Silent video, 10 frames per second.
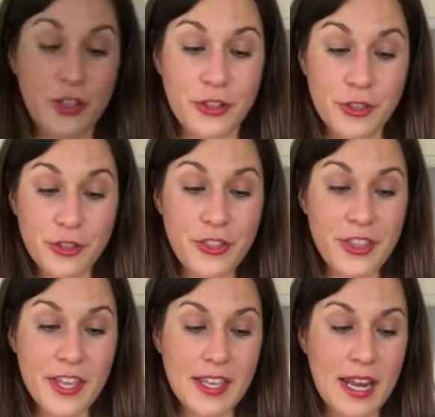third
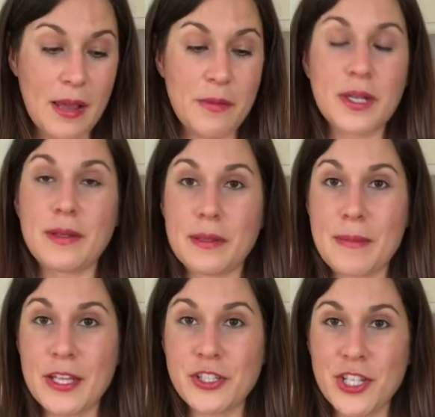thing that I wanted to
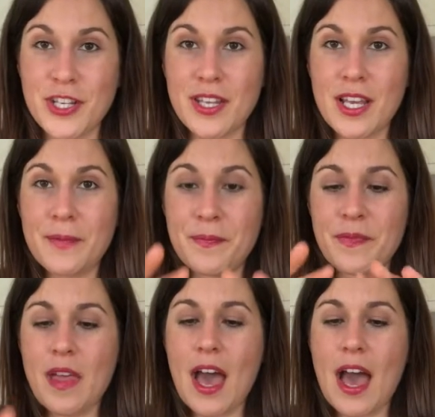mention,
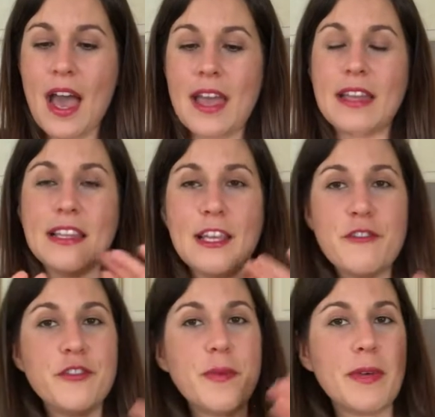I
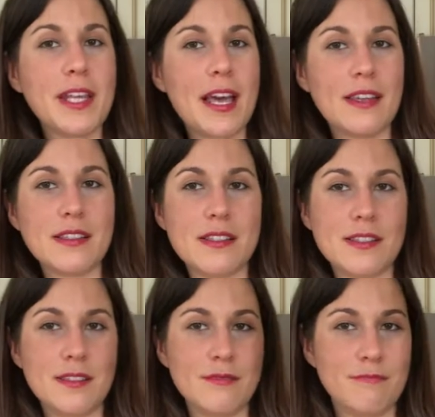leave the bananas
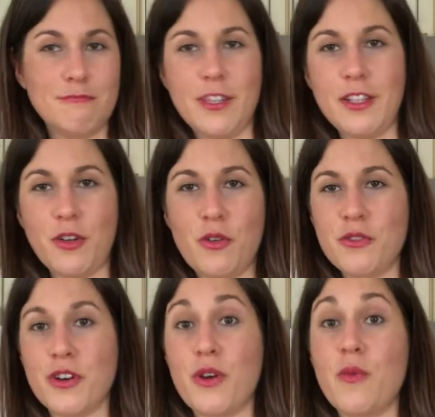in the
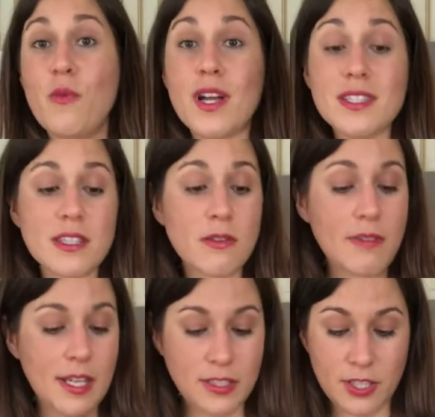corner. Once they're
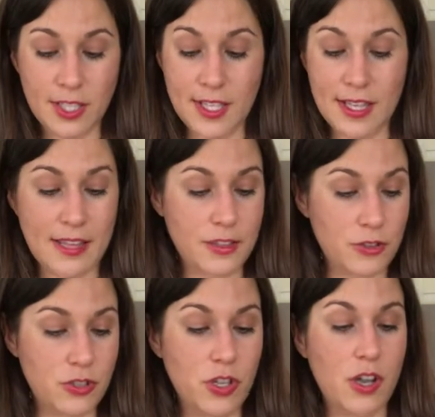ready to eat and they're
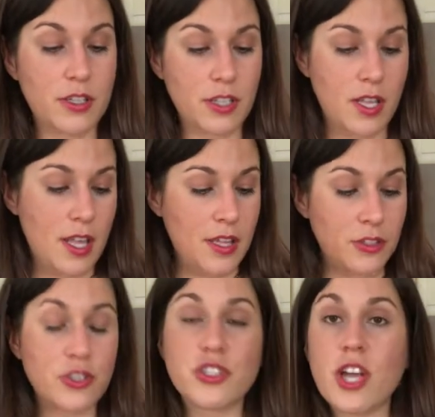
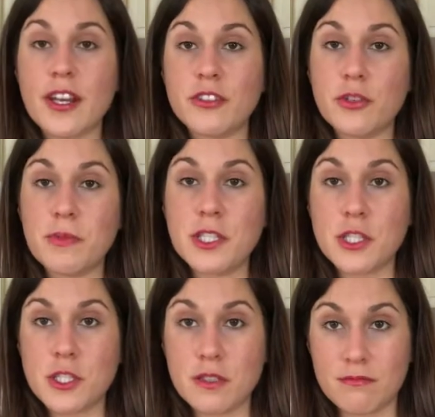starting to be
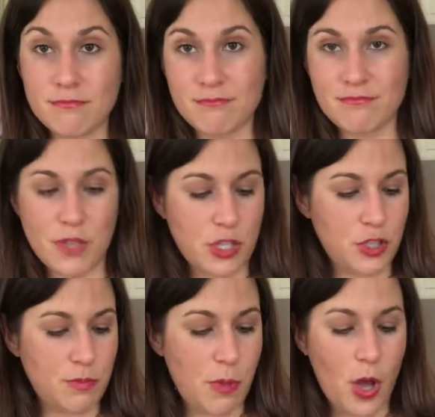
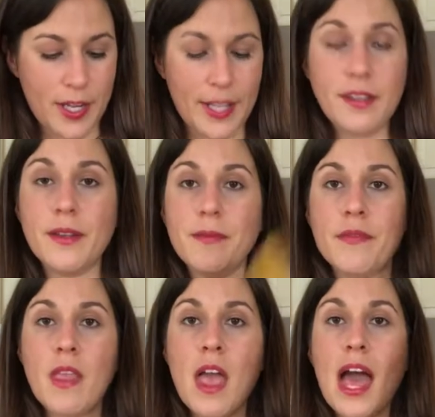spotted,
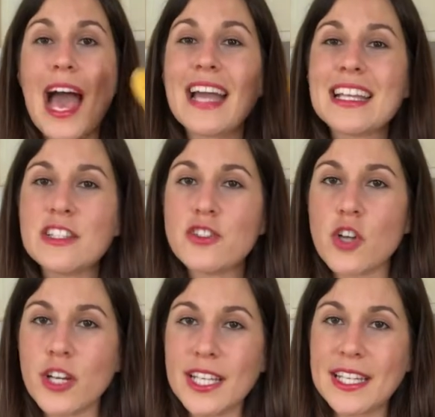I can
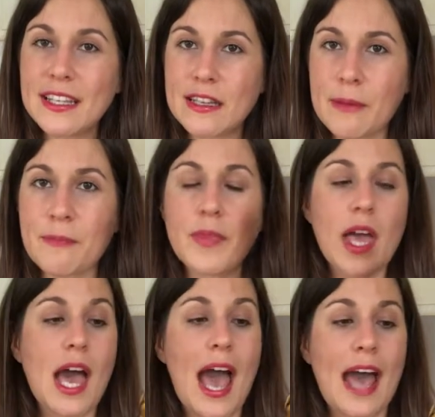start eating them
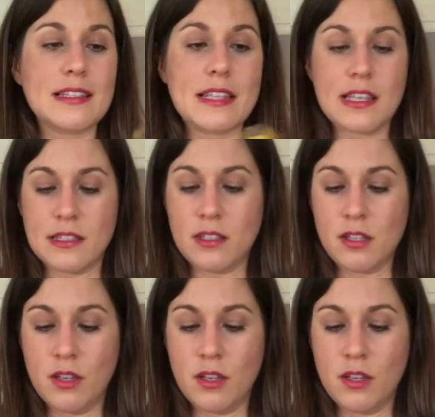as is,